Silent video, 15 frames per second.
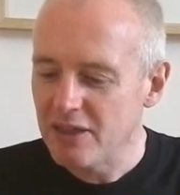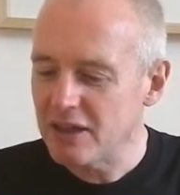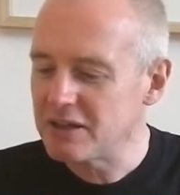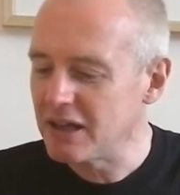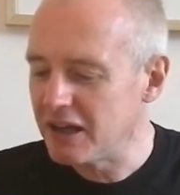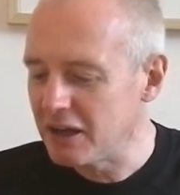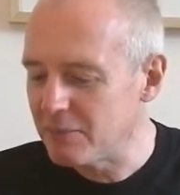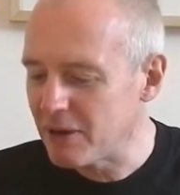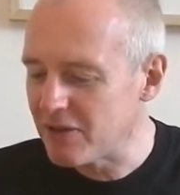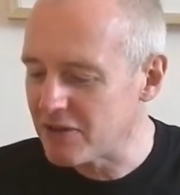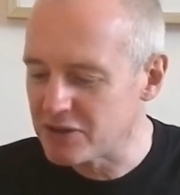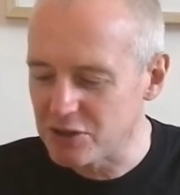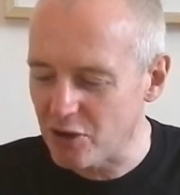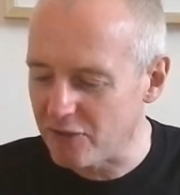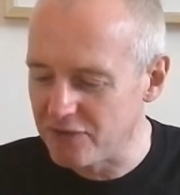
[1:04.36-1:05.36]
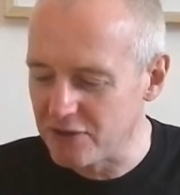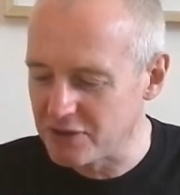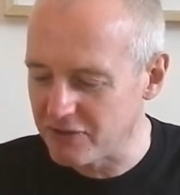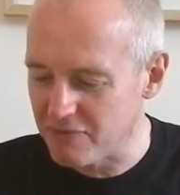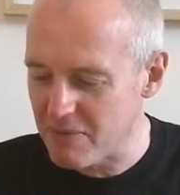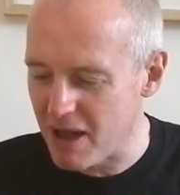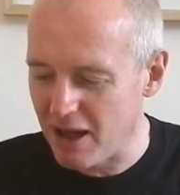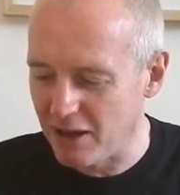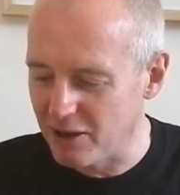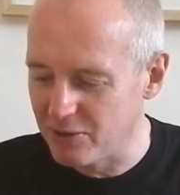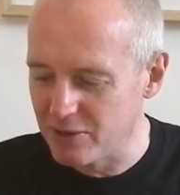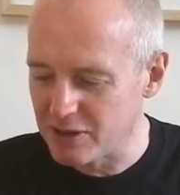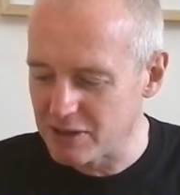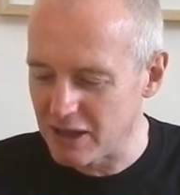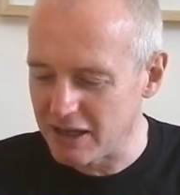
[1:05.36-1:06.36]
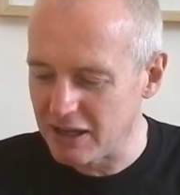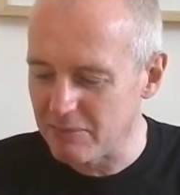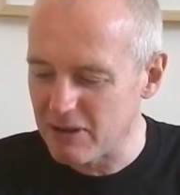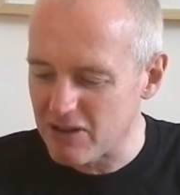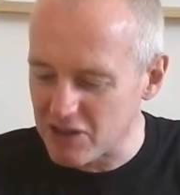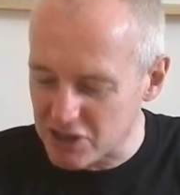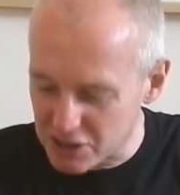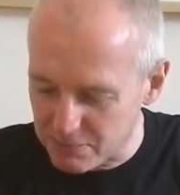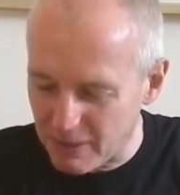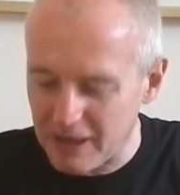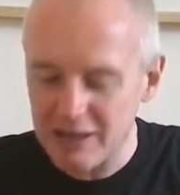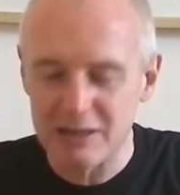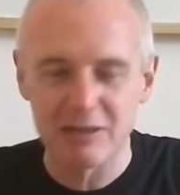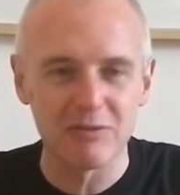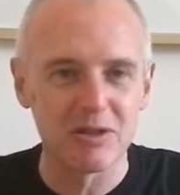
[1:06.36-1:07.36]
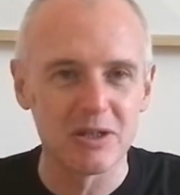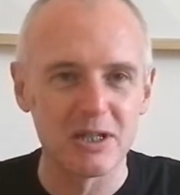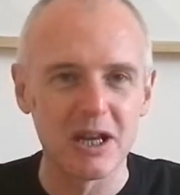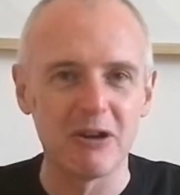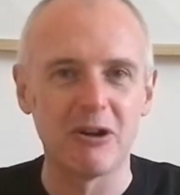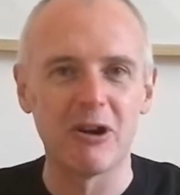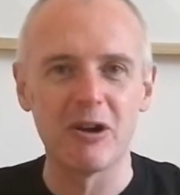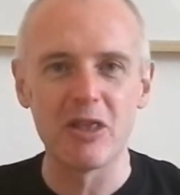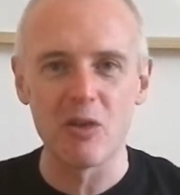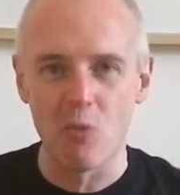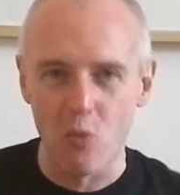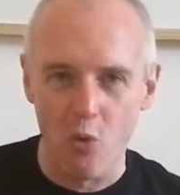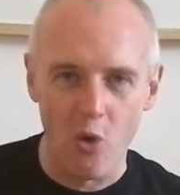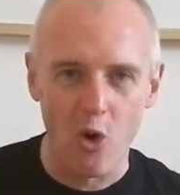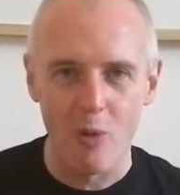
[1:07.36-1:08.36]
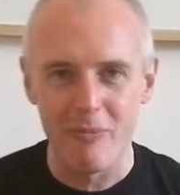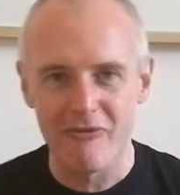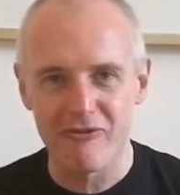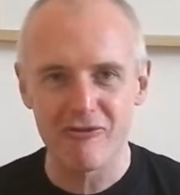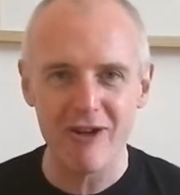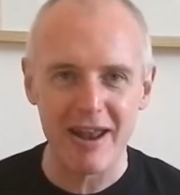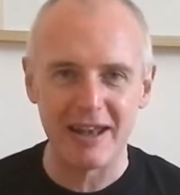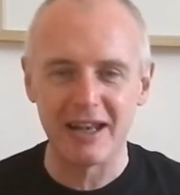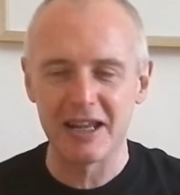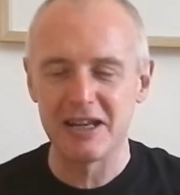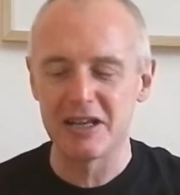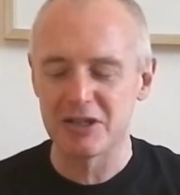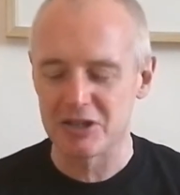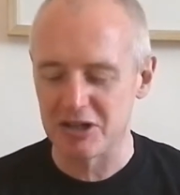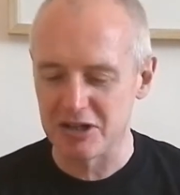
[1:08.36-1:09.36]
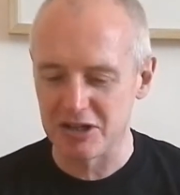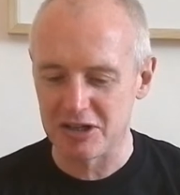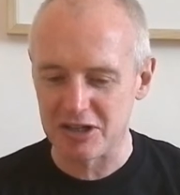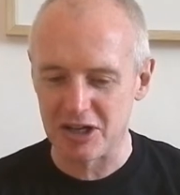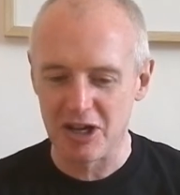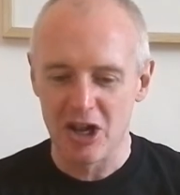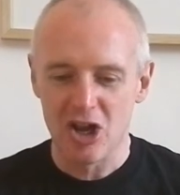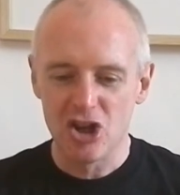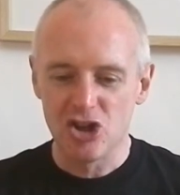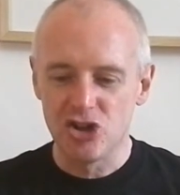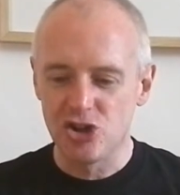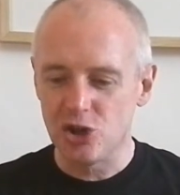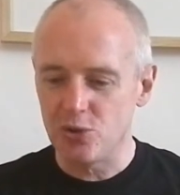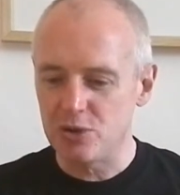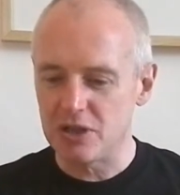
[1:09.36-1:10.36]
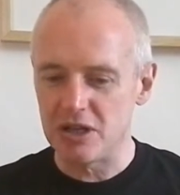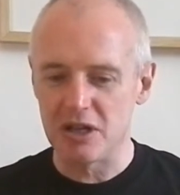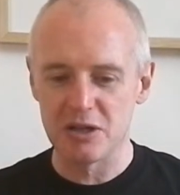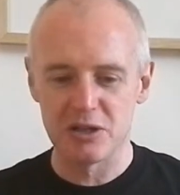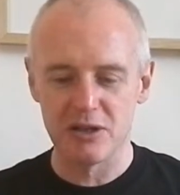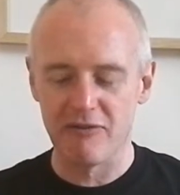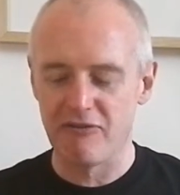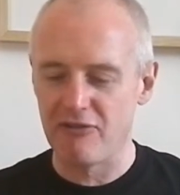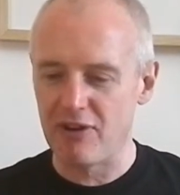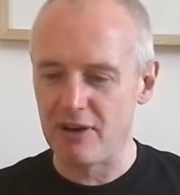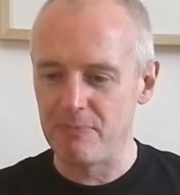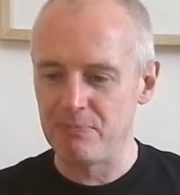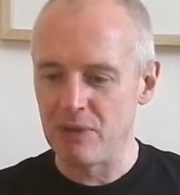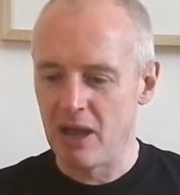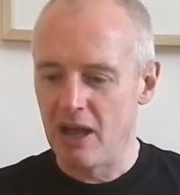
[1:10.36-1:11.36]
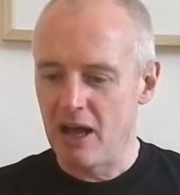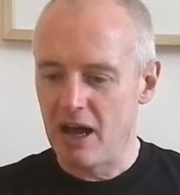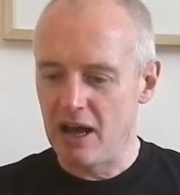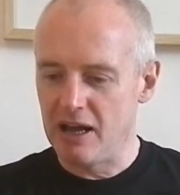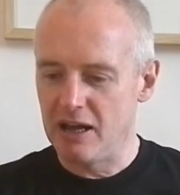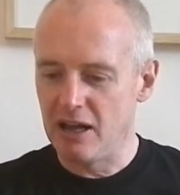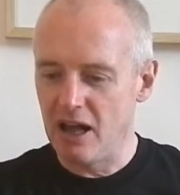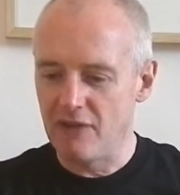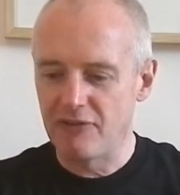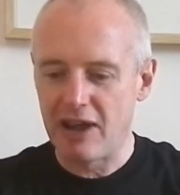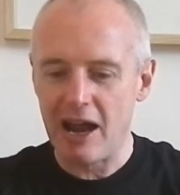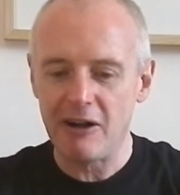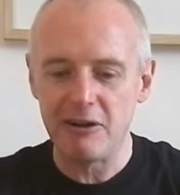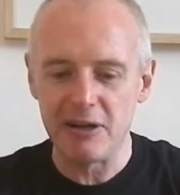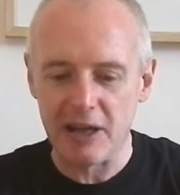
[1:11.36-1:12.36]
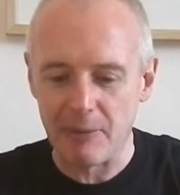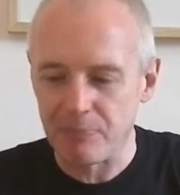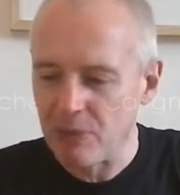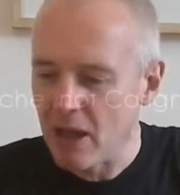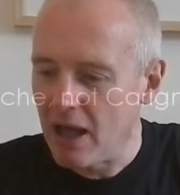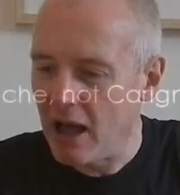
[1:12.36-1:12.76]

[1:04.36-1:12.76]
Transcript: there's a little bit of the softness of Merlot, there's a little bit of the spice of Syrah and the warm friendliness and juiciness of Carignan.